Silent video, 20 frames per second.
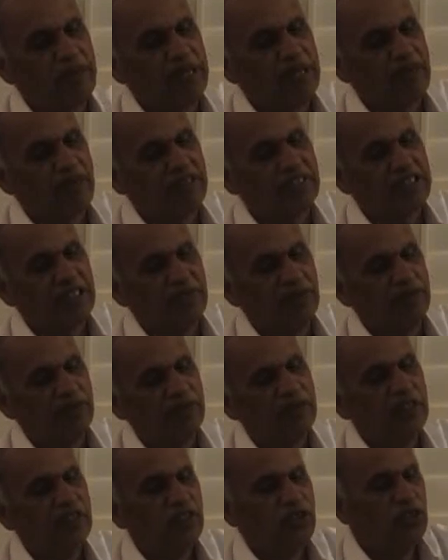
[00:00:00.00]
ourselves
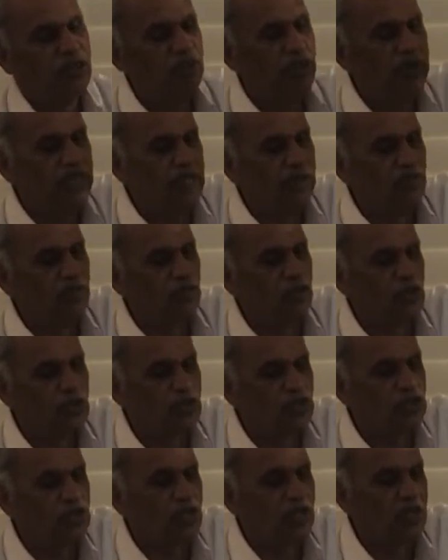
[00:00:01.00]
to become more
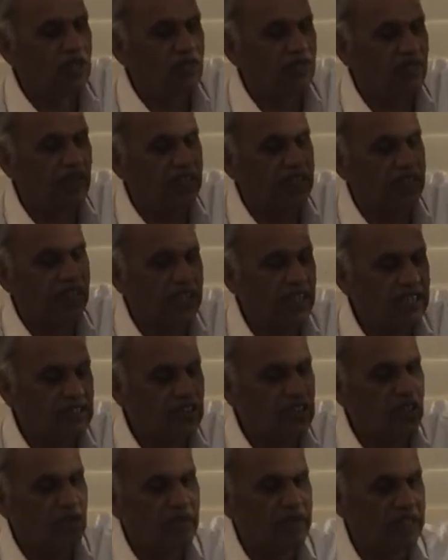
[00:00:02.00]
stronger for the next
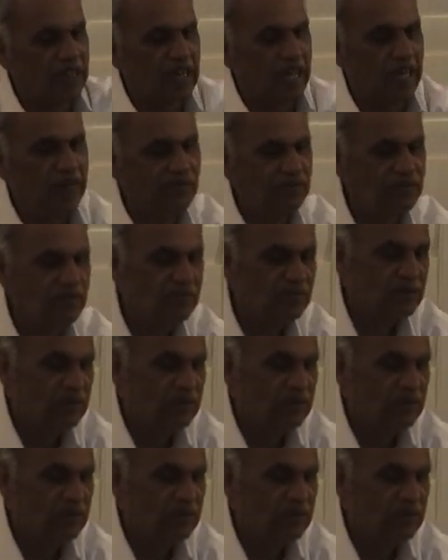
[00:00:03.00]
coming life,